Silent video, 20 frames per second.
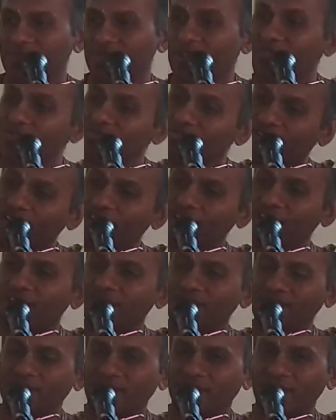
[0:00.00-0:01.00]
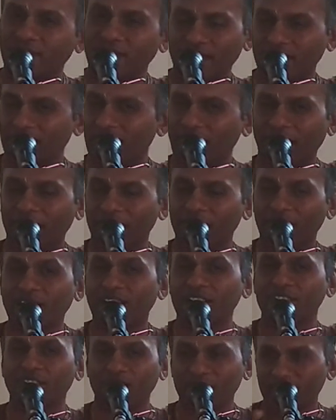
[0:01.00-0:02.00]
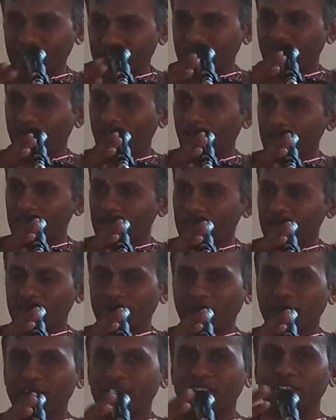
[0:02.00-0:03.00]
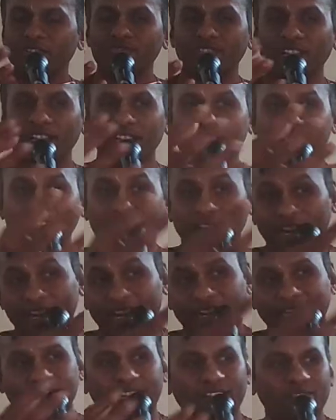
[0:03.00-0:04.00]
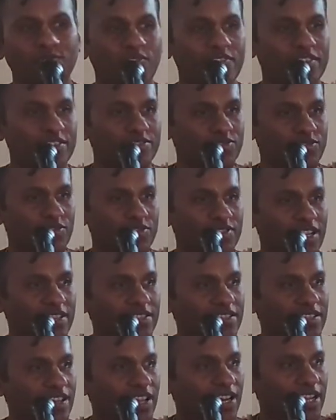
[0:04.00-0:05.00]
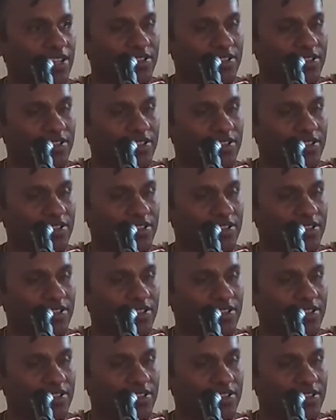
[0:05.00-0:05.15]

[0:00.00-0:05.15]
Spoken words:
He used to find, we can call it as fault, but he used to actually correct the devotees so that they are